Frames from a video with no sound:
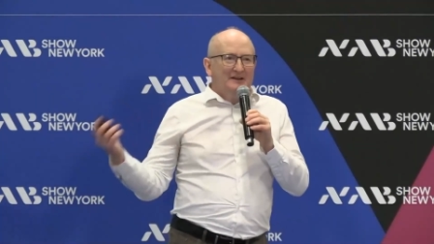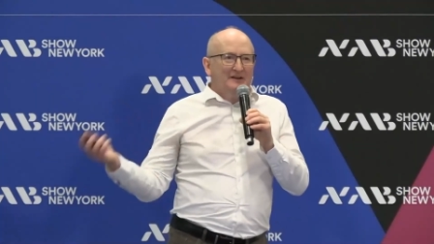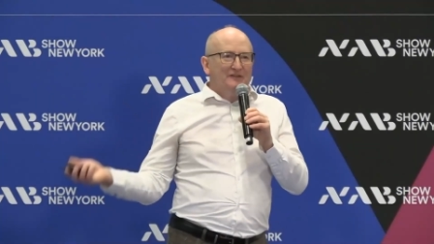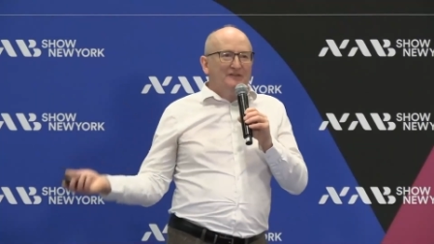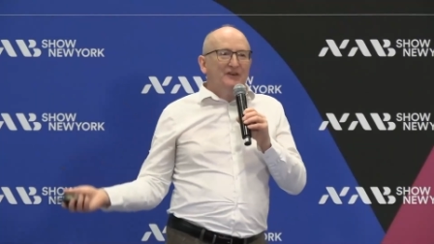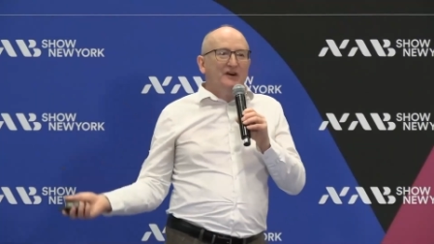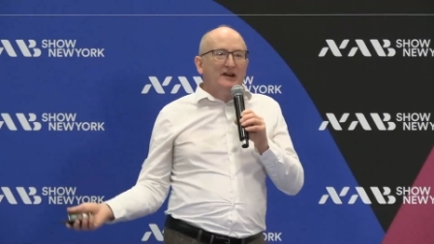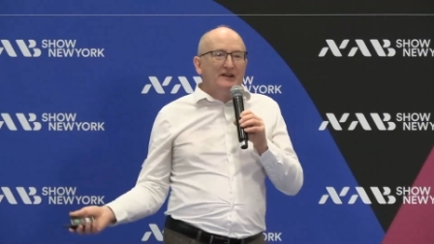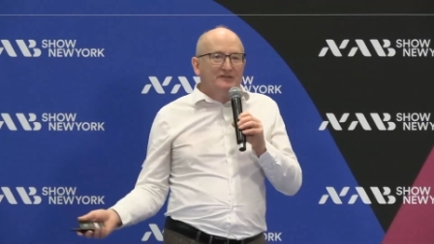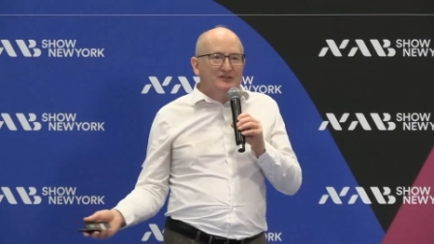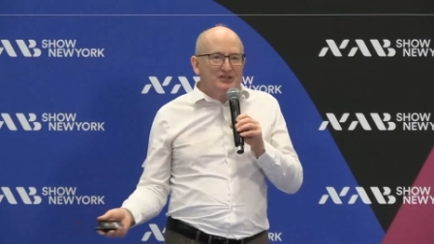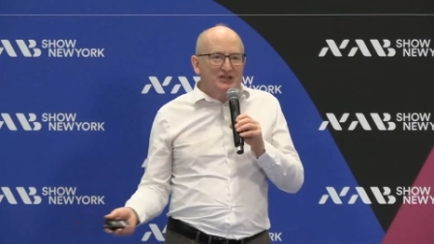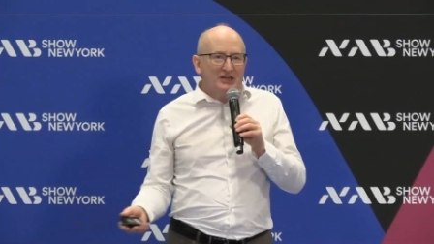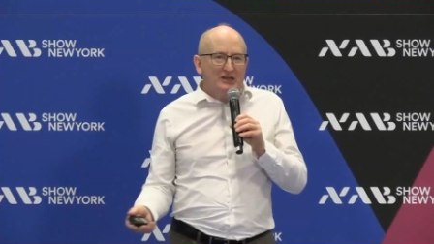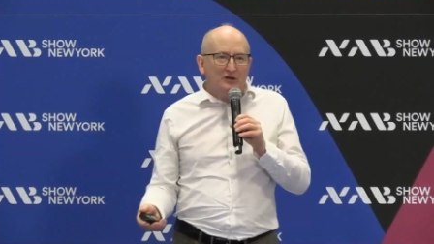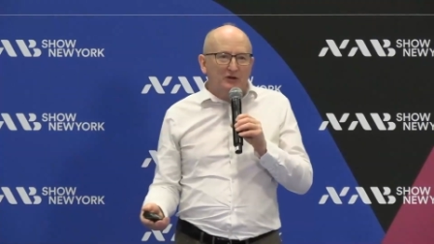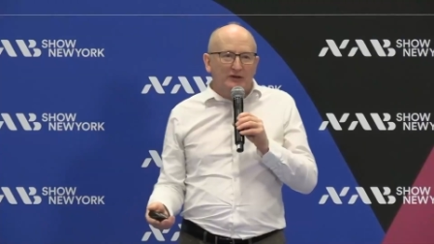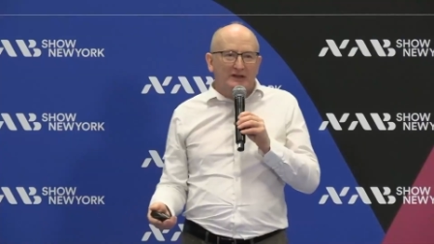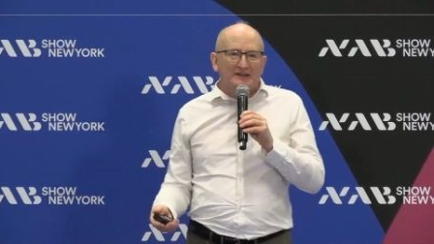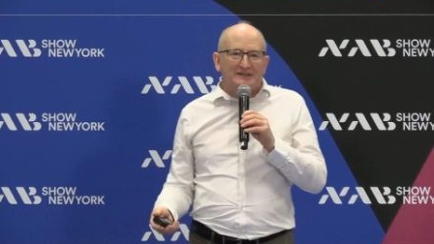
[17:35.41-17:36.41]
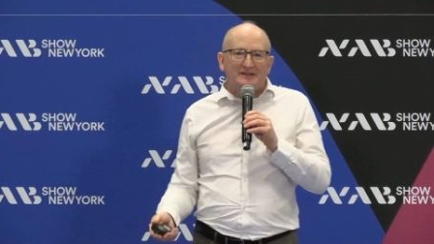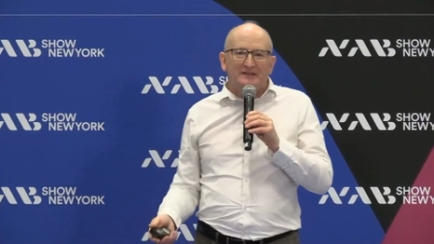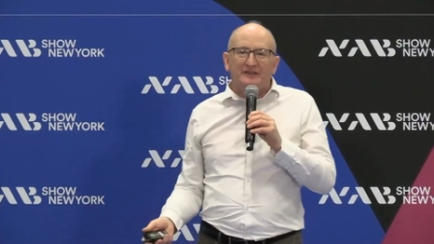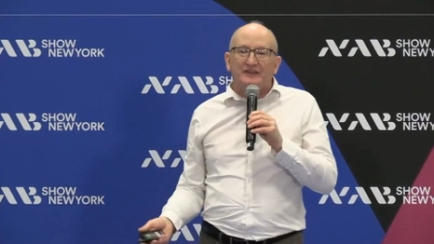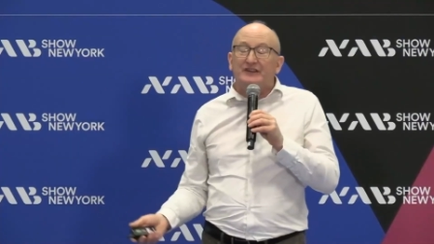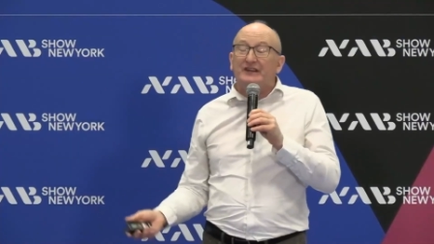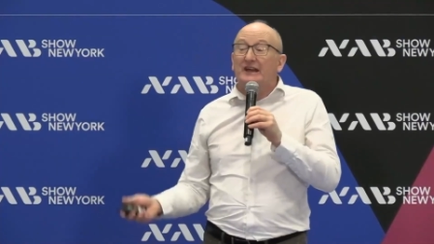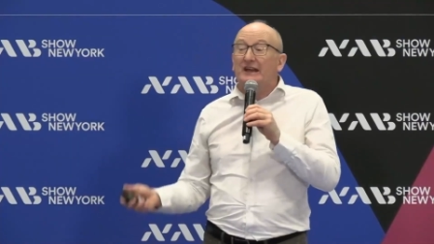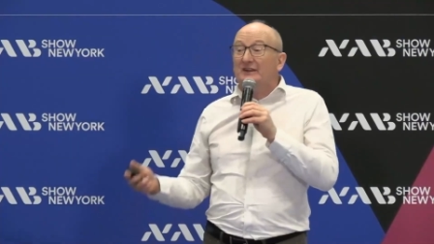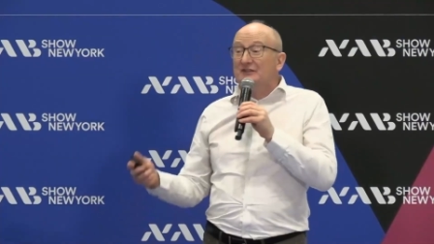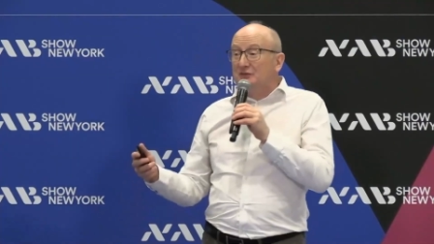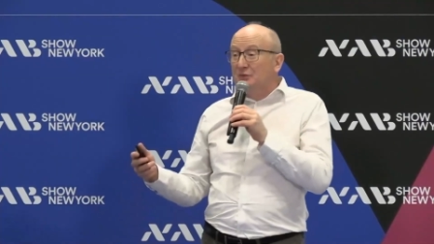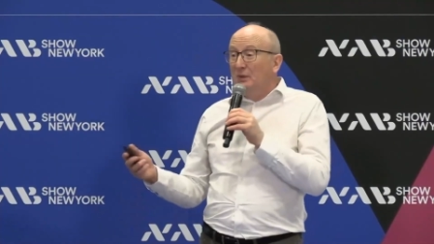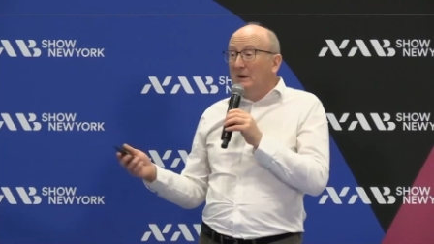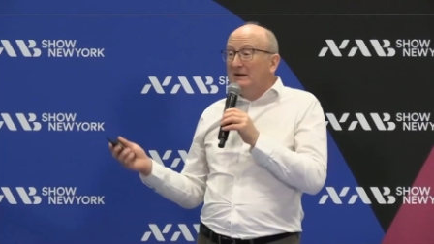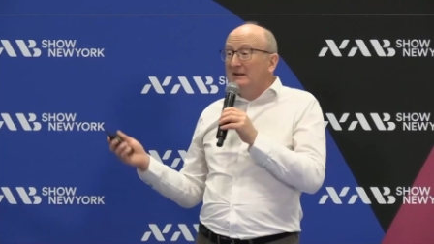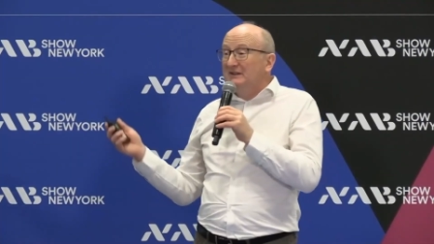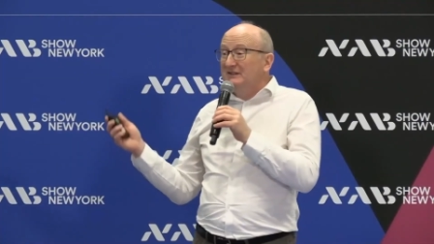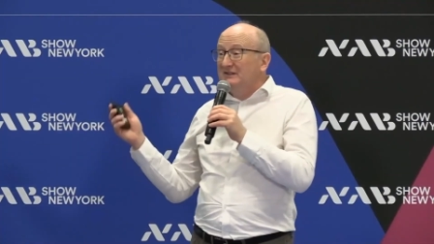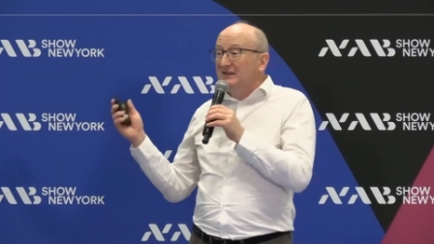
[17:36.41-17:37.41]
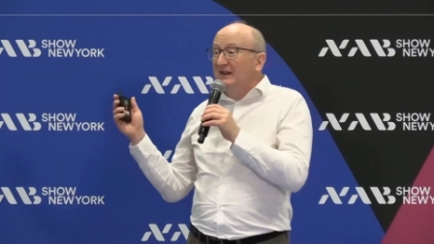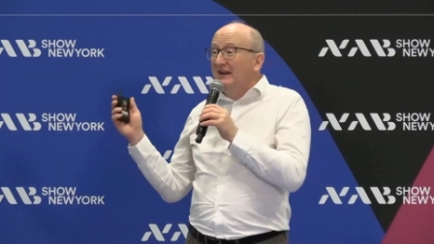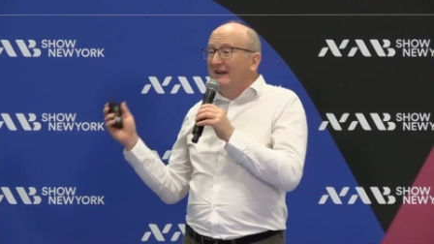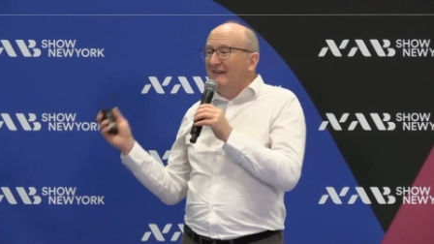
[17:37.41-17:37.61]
5G connectivity, as well as